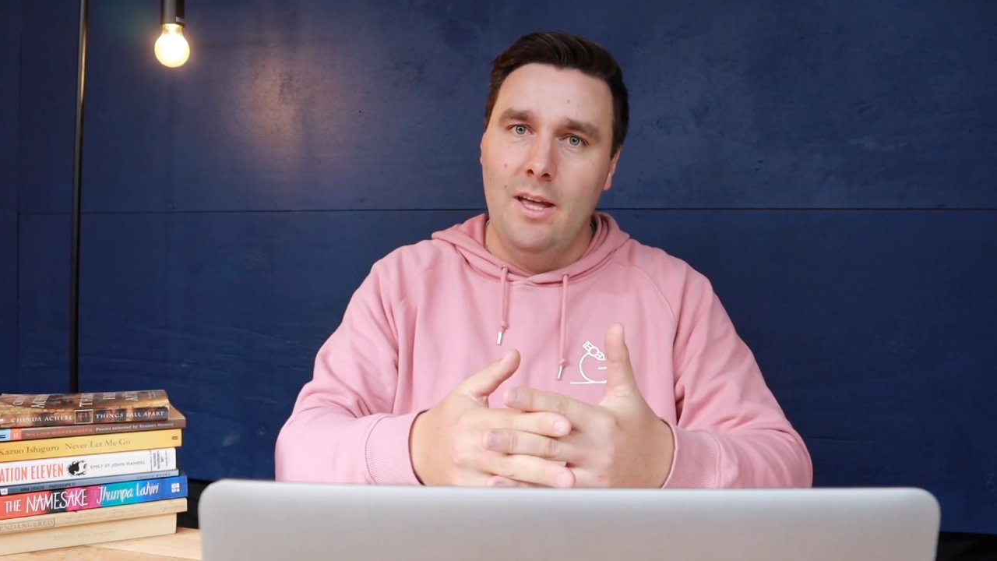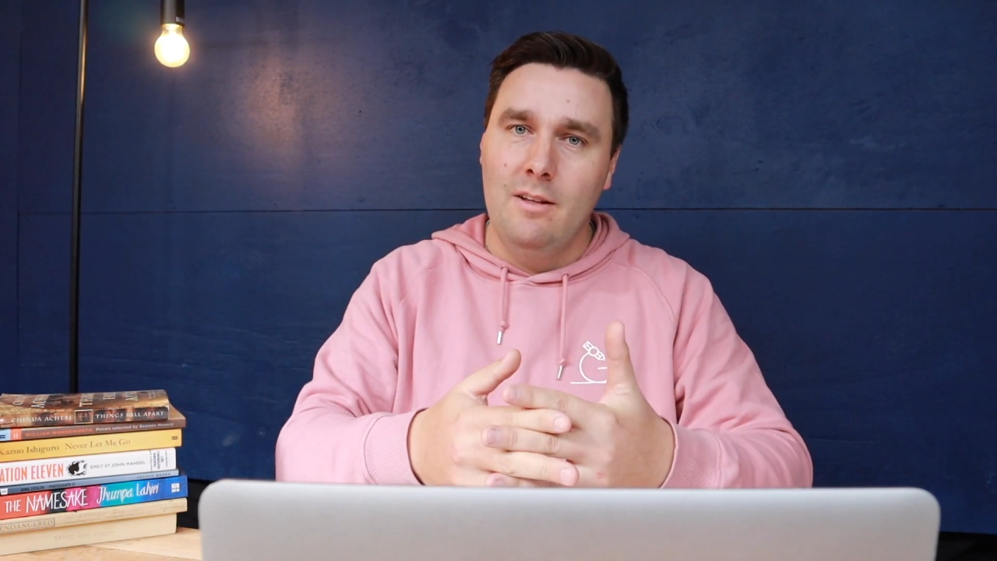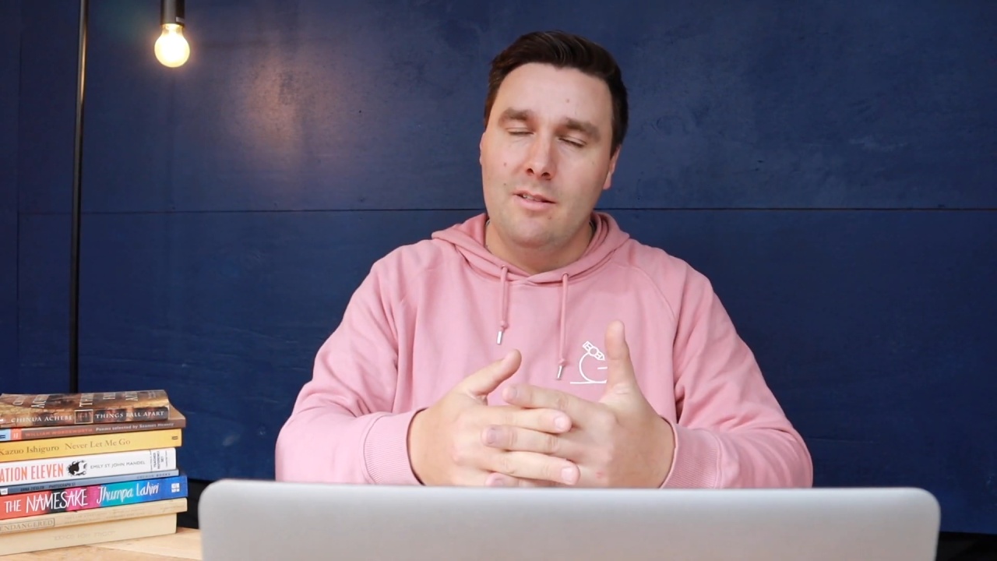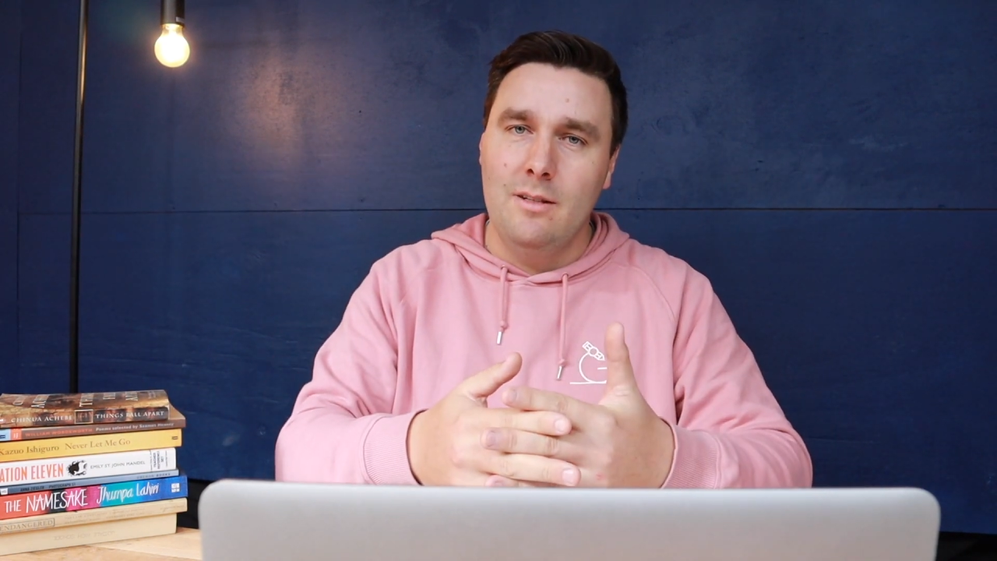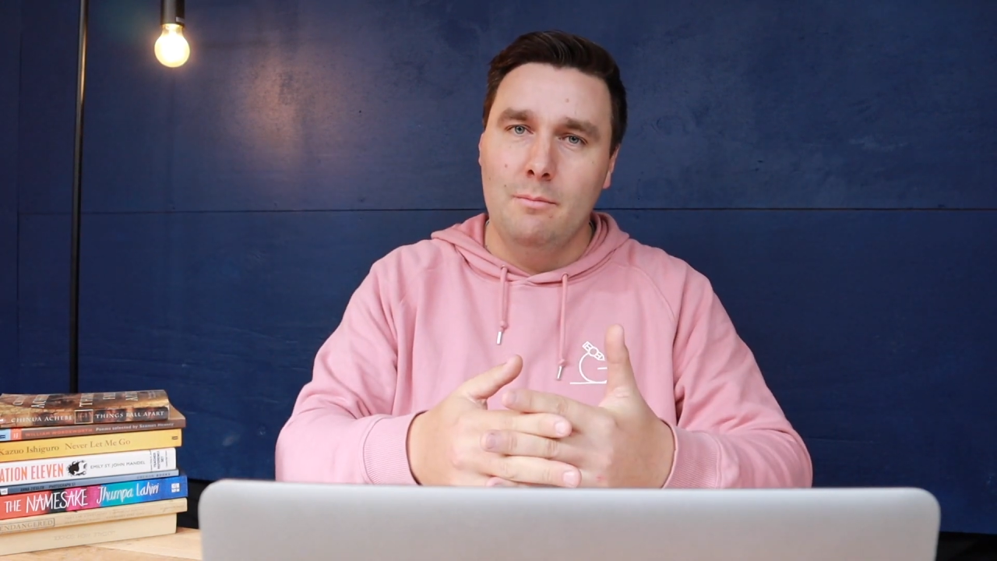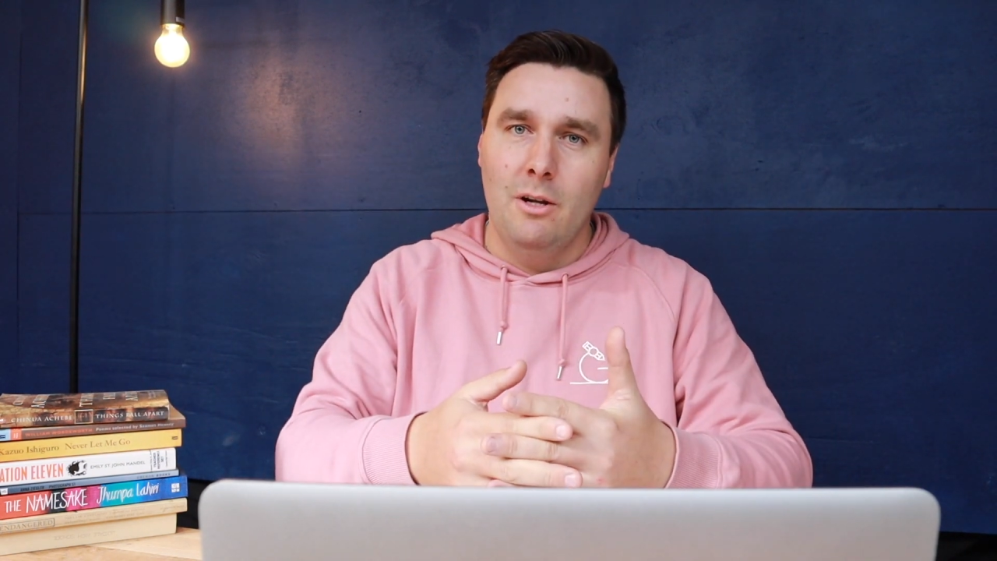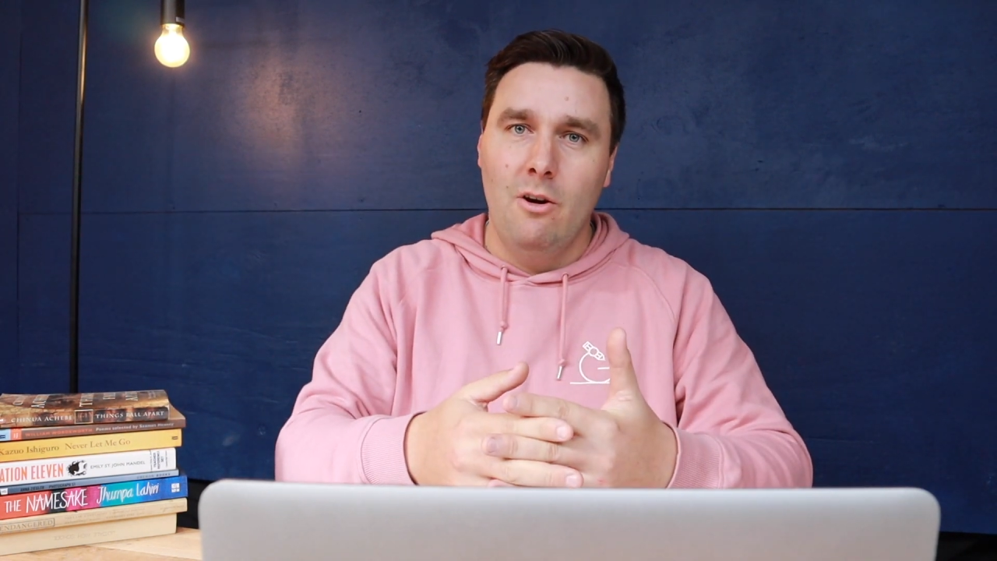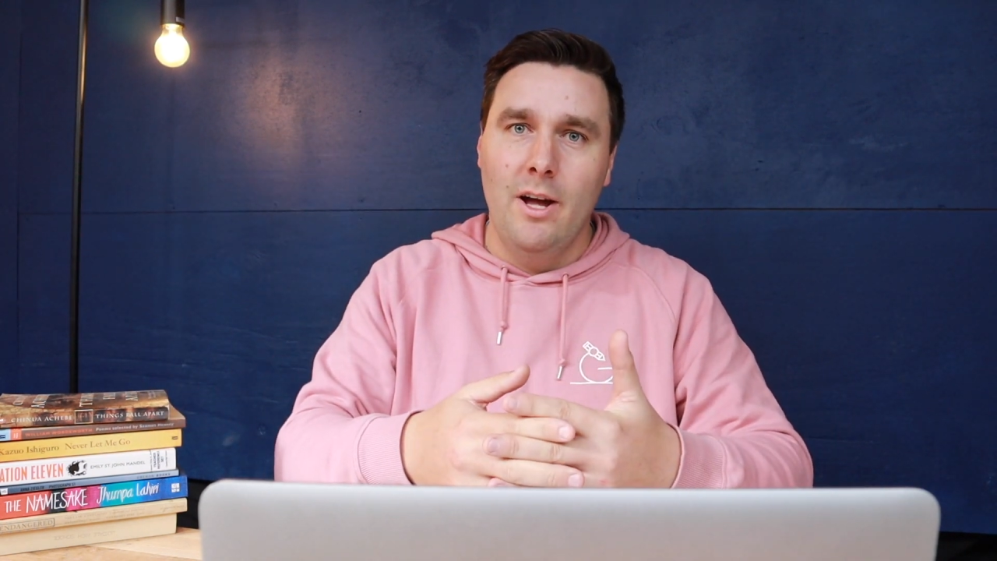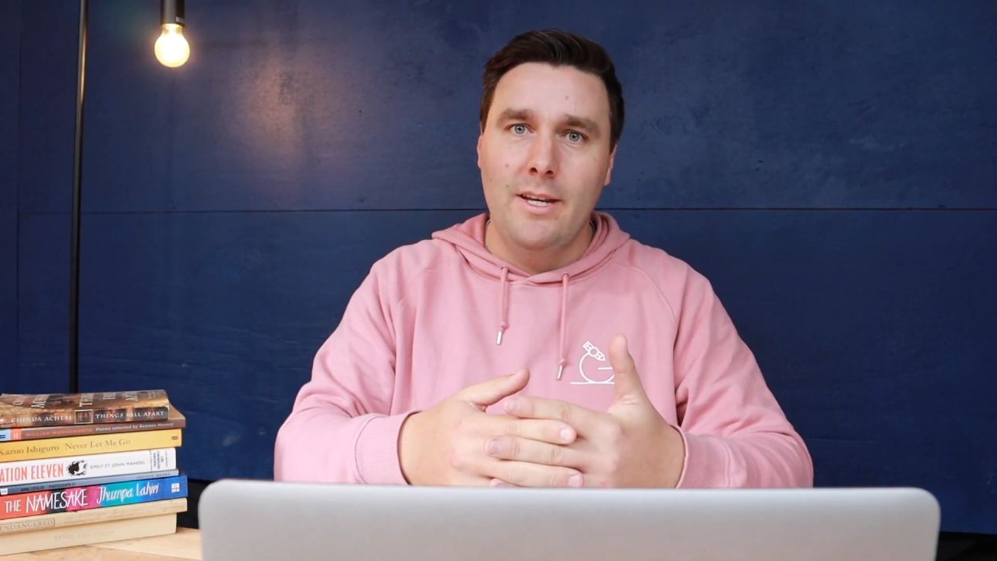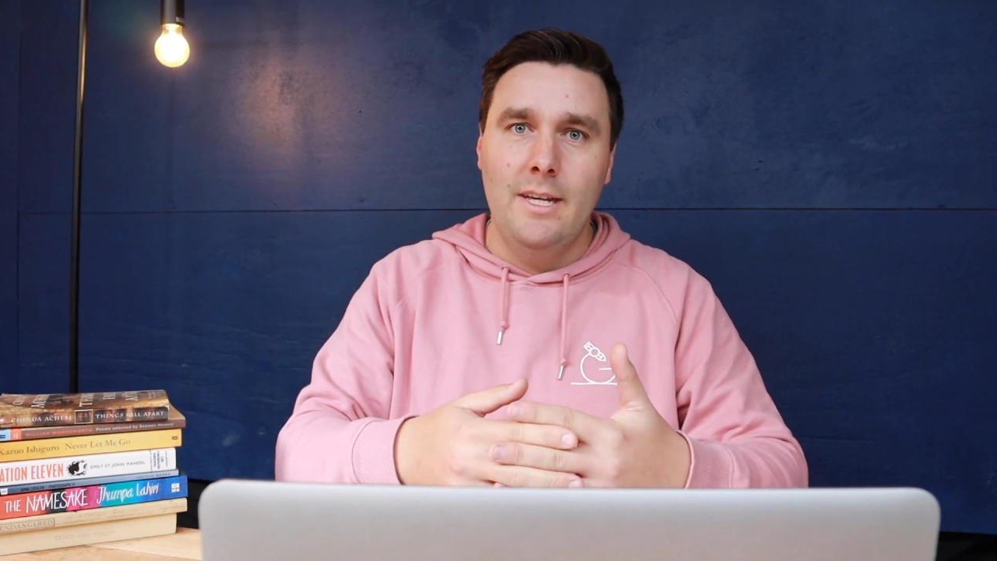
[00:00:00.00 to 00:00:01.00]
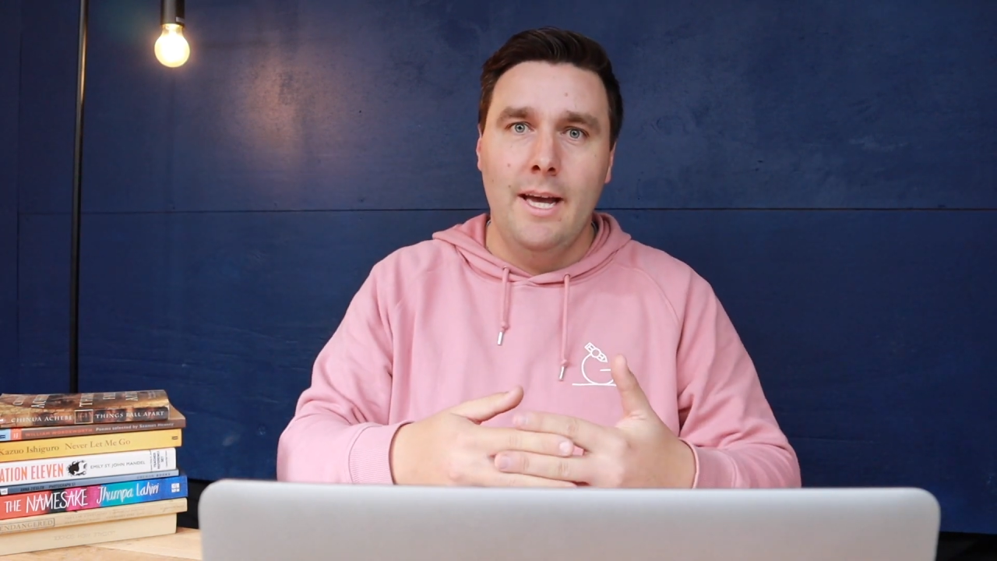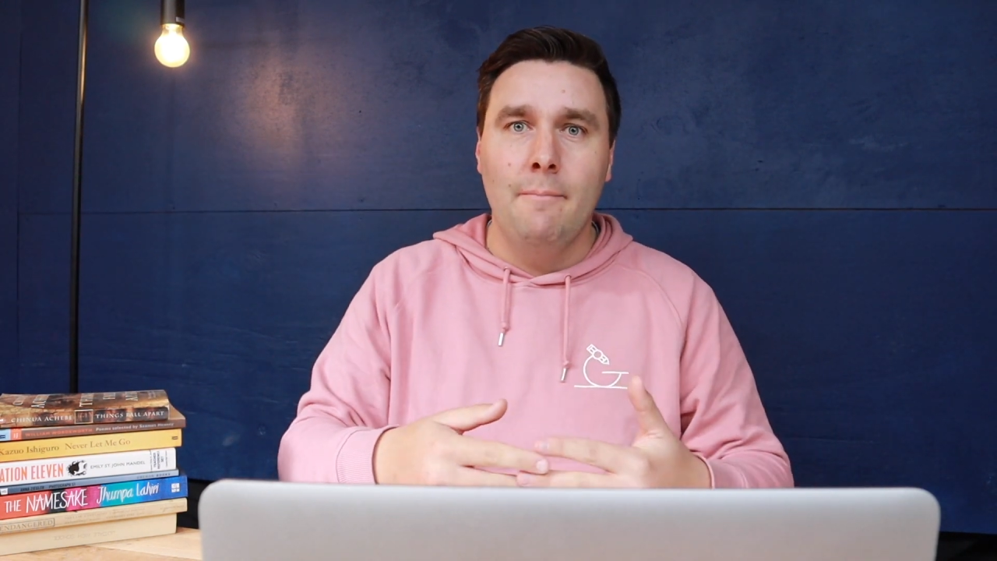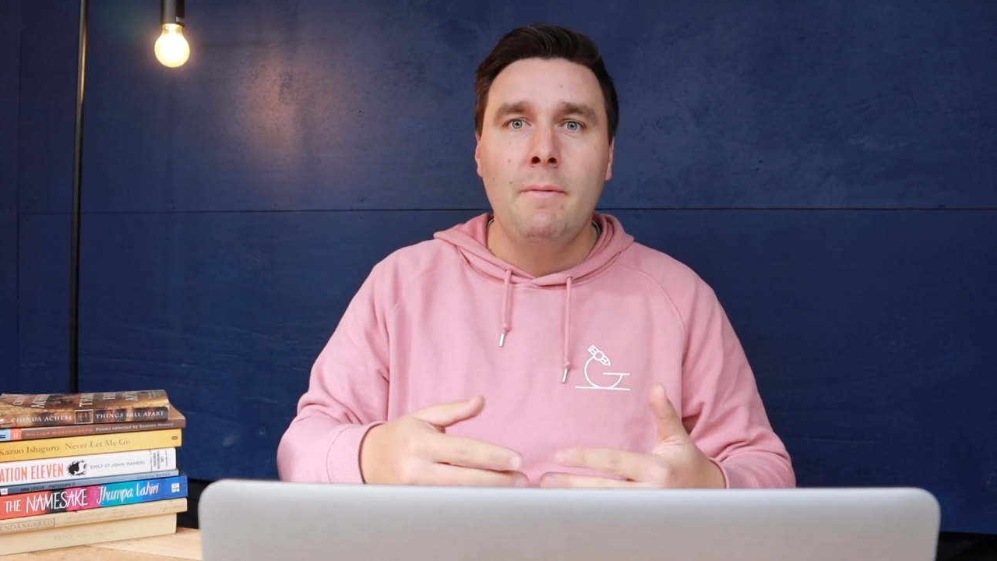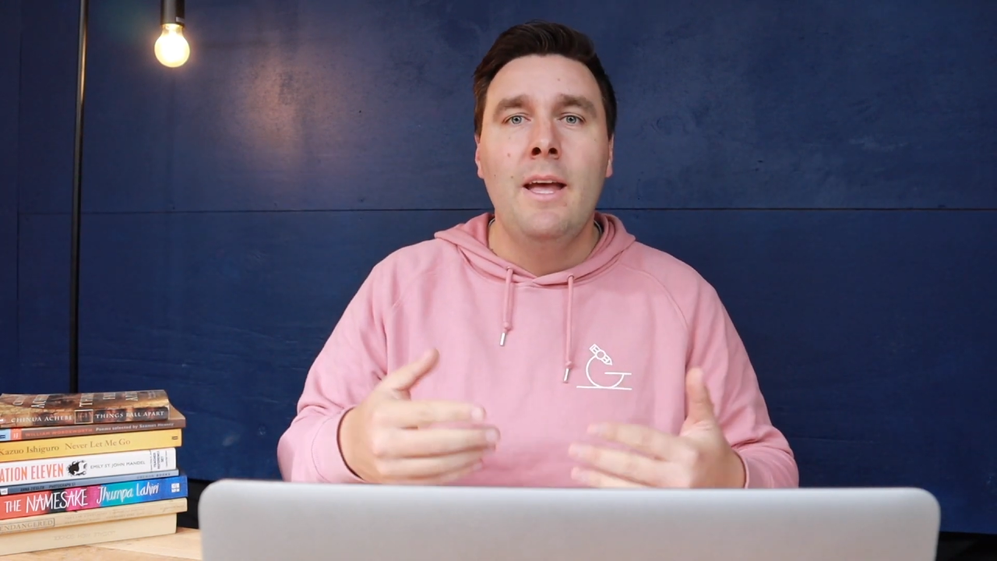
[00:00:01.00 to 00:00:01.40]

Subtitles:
this similar idea.